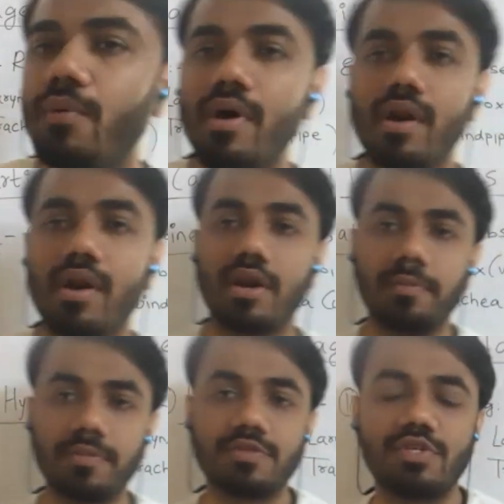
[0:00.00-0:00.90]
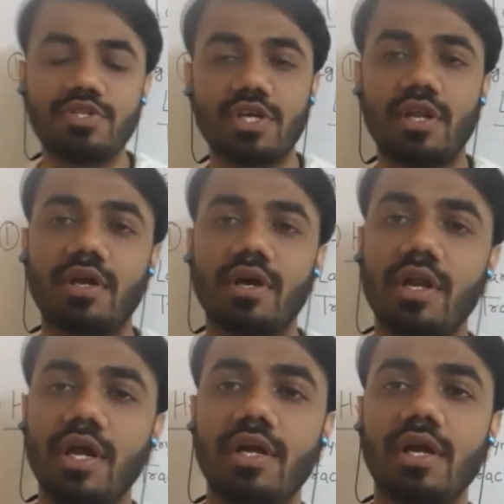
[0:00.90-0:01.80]
our ribs, which are
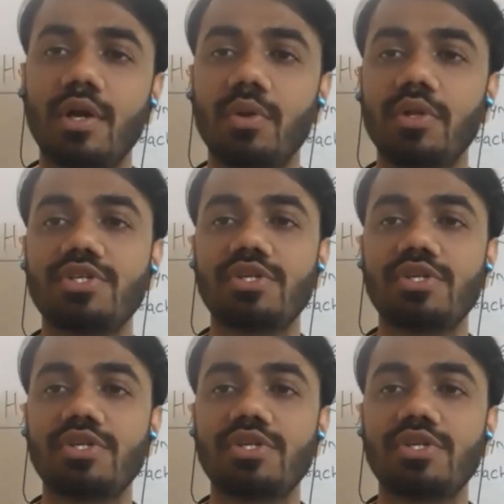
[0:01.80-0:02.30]
connected to the